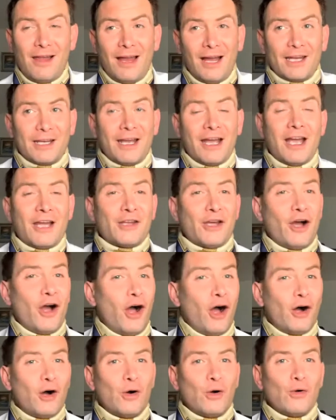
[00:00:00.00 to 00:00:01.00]
and I had a
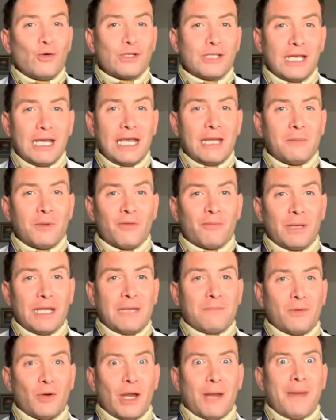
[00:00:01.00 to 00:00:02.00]
whole team of
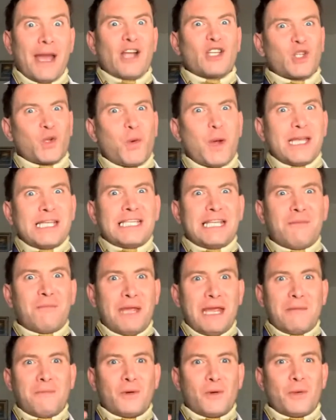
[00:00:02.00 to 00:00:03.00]
people. About 20
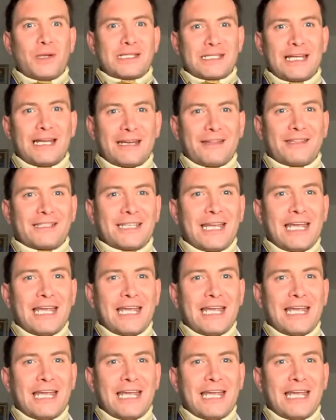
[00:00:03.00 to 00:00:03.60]
people were sat at the